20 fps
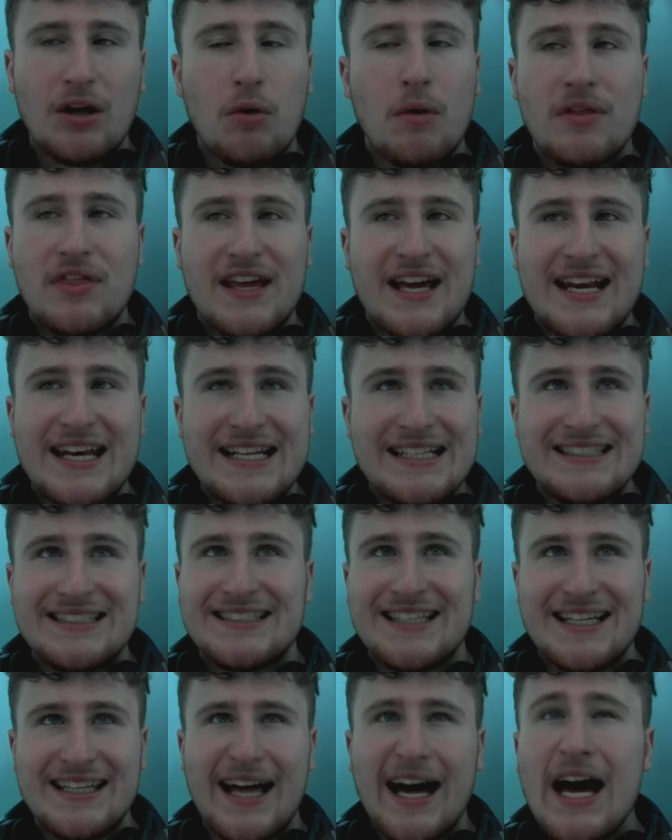really think I need to
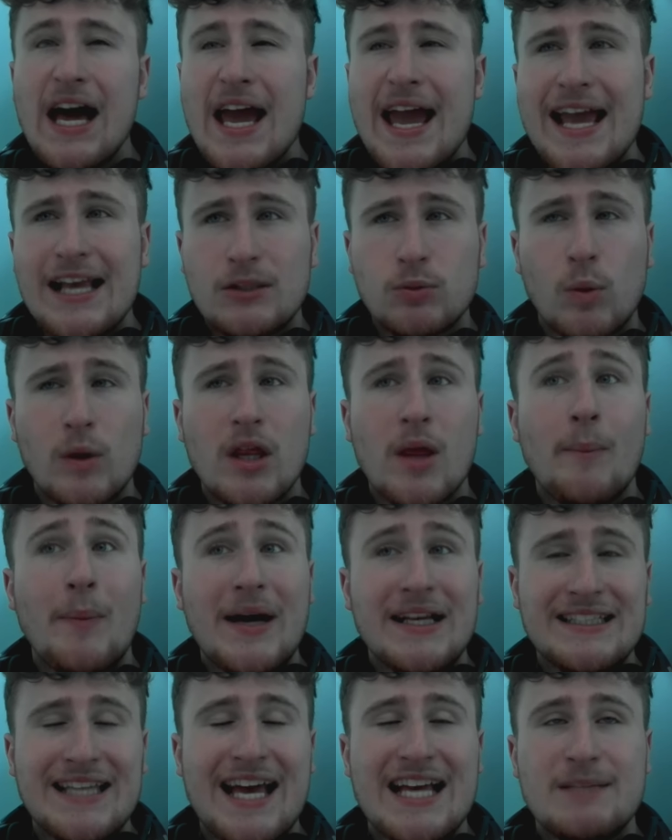say that. It's one of the
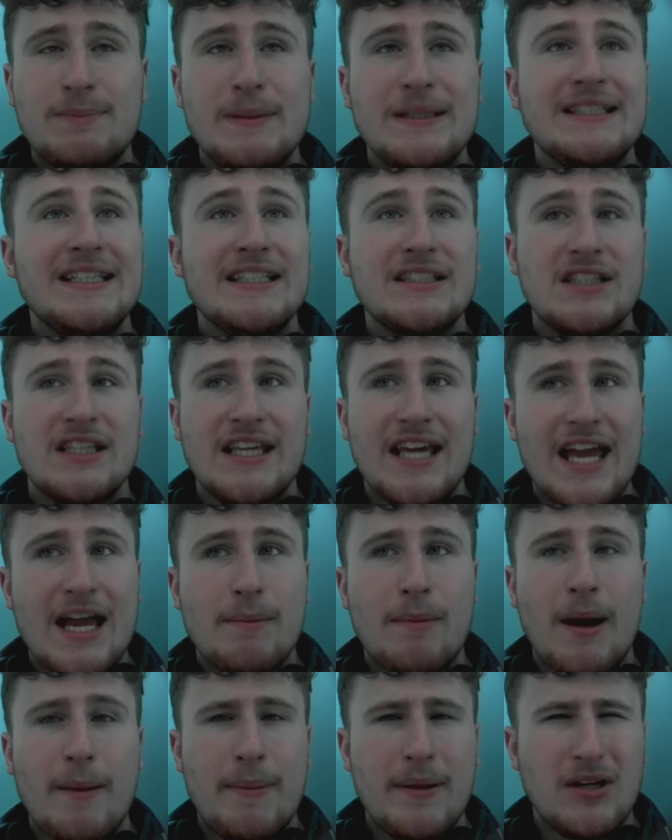best SBCs of the year, in
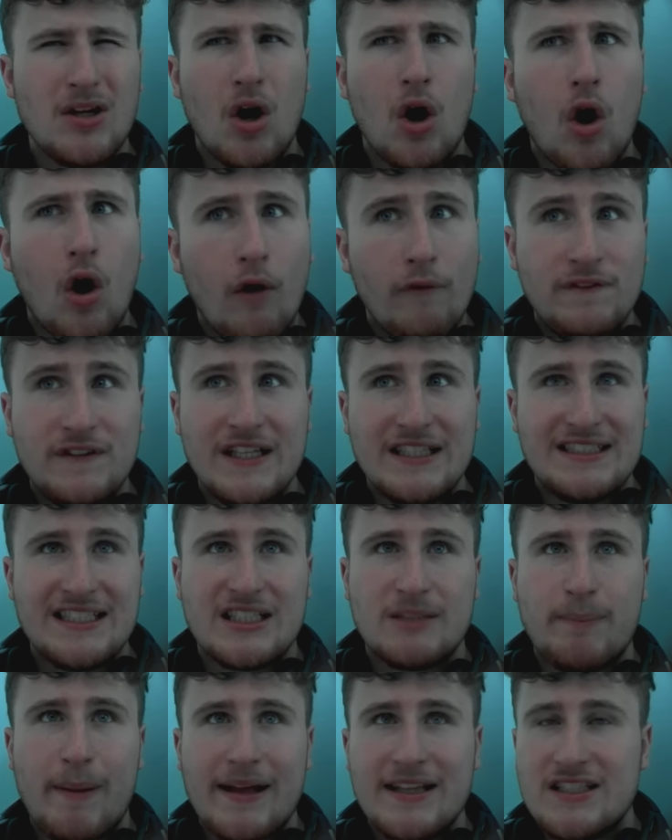my opinion. Obviously, it's
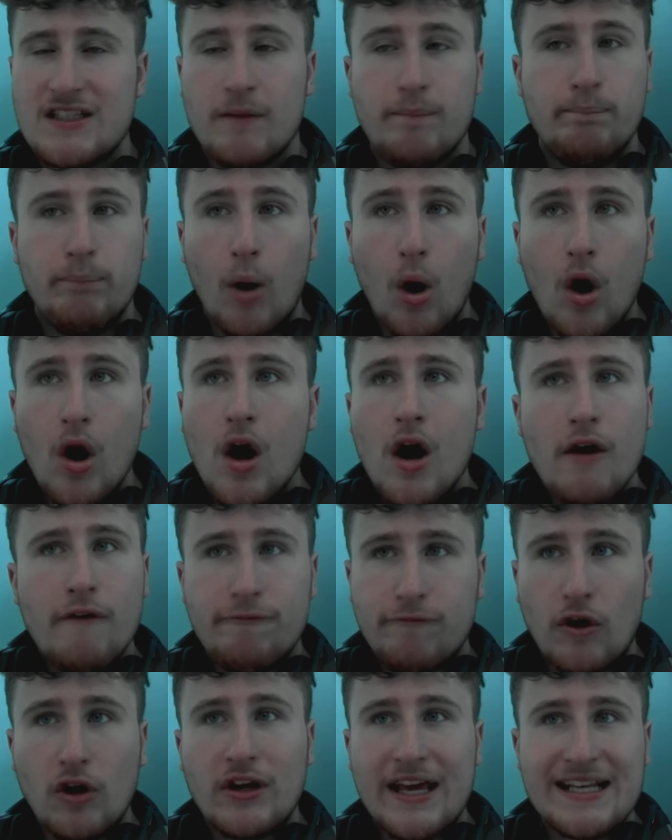expensive, but
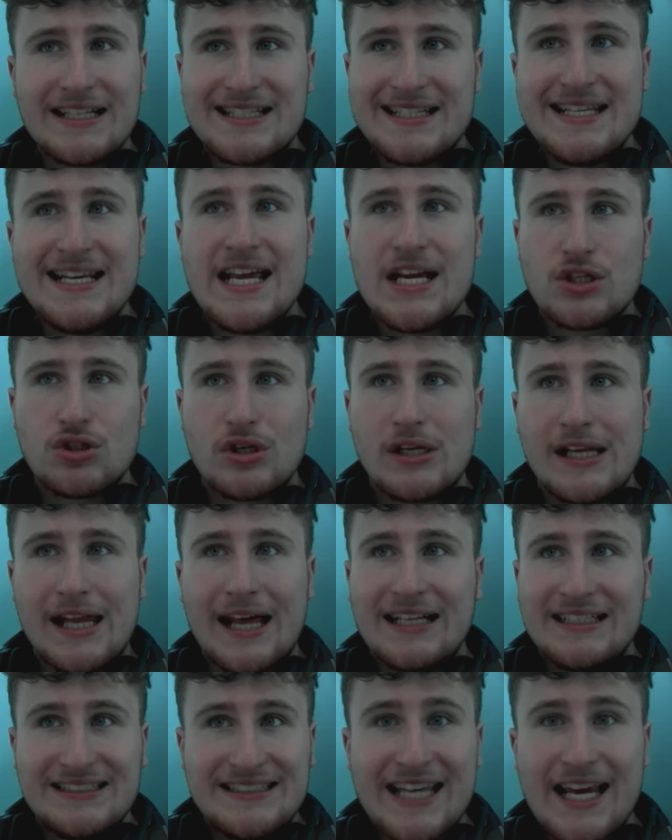Fodder is literally
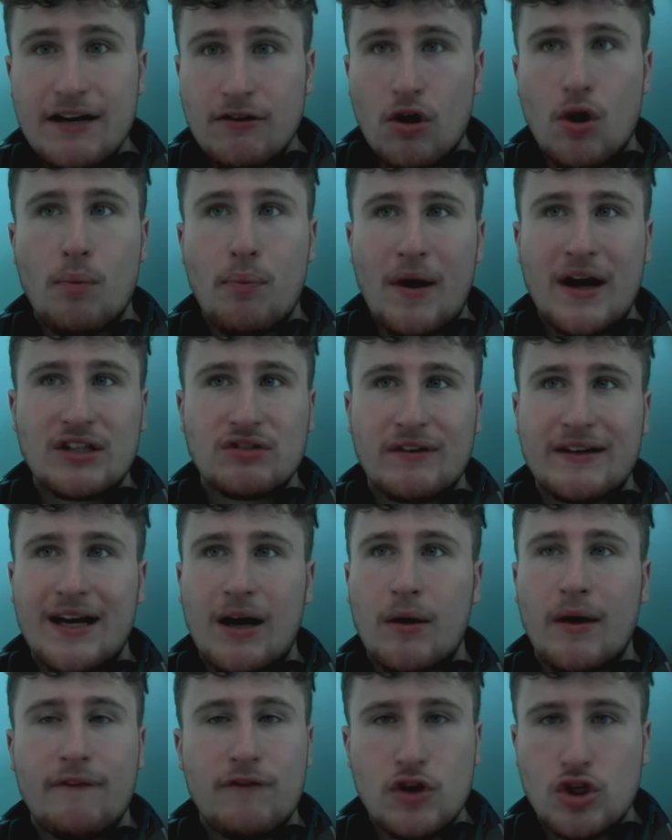like zero price right now
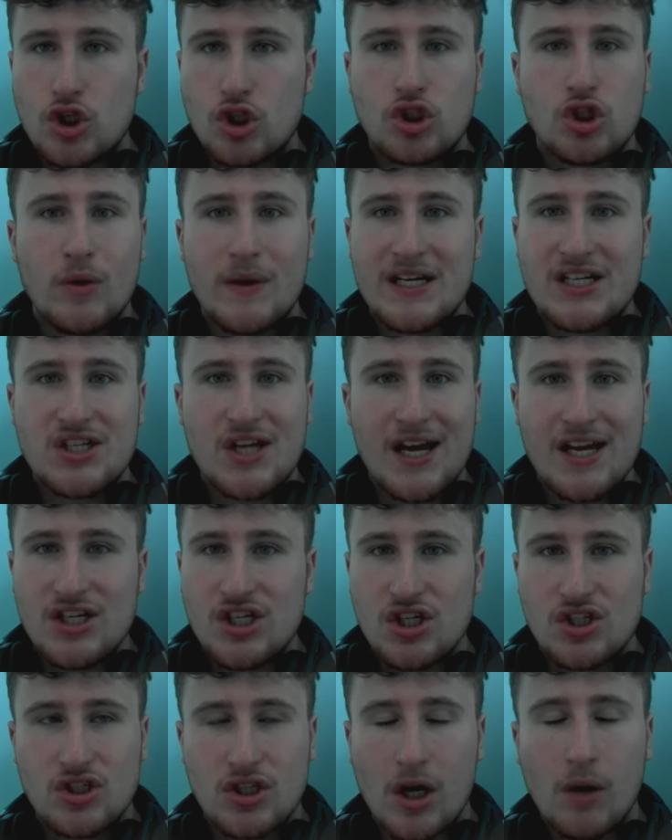if you just do
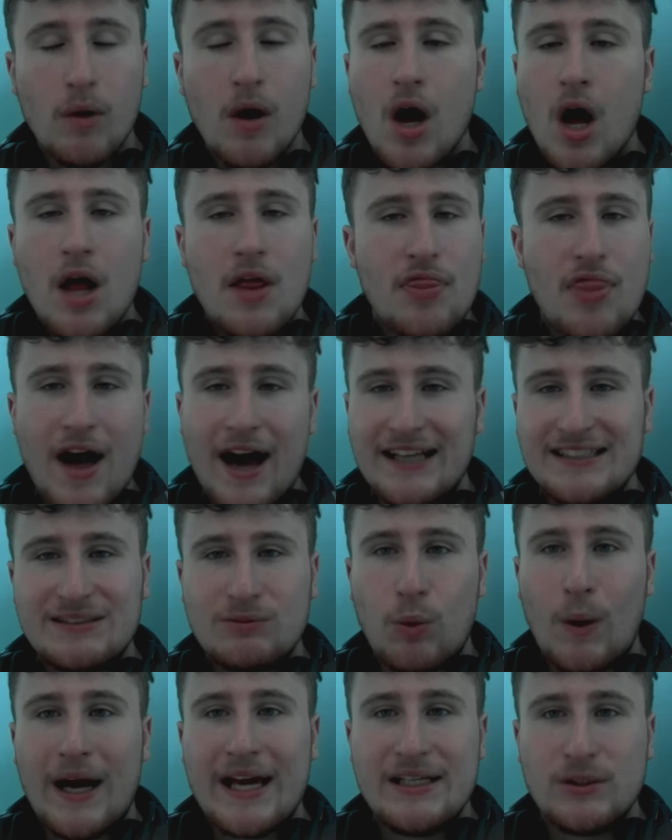exchanges. So that is
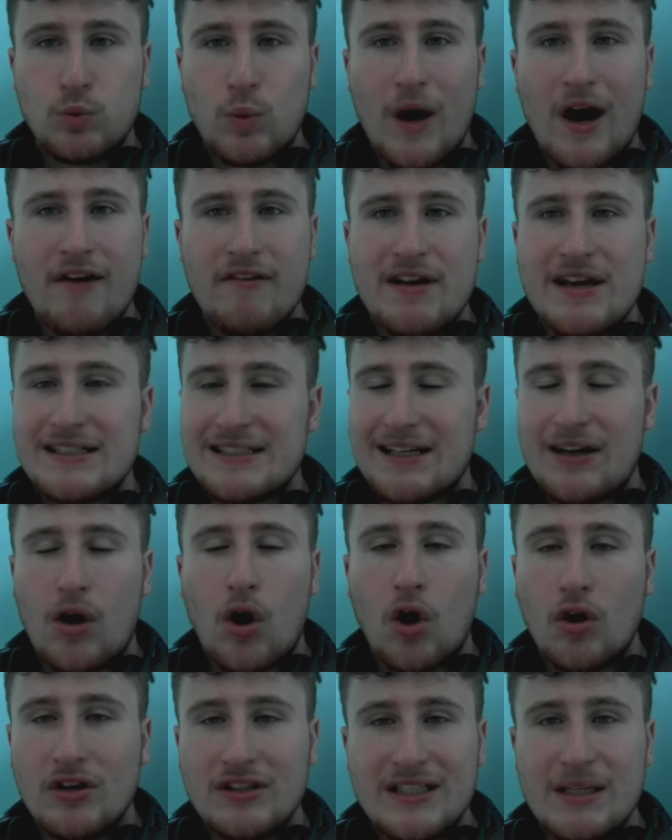why he's where he is, and
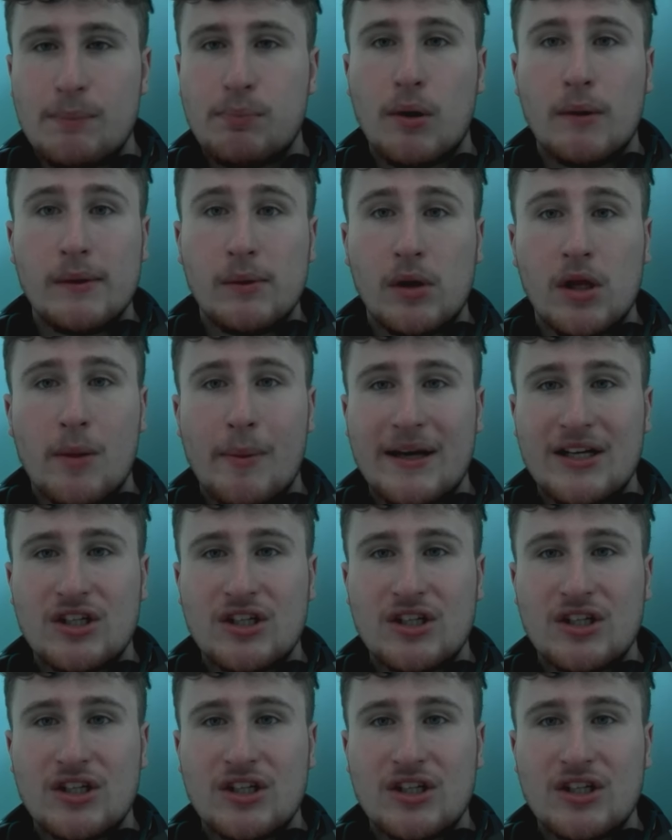honestly, probably one of the best